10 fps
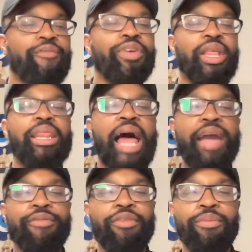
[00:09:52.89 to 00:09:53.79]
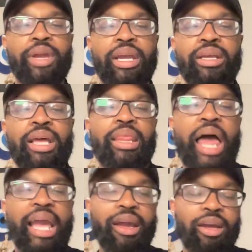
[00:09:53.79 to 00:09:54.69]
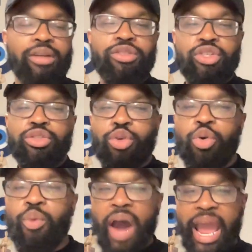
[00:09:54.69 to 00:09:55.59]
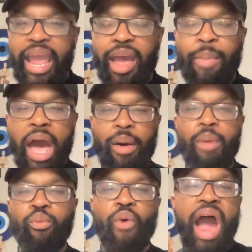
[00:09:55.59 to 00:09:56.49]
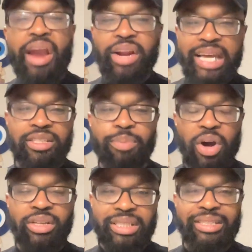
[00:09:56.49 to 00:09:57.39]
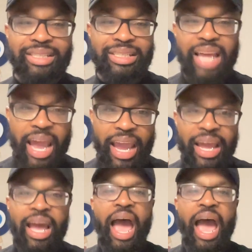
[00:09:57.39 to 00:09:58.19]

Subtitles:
for the life of me, like just who I am, how I'm wired as a person today,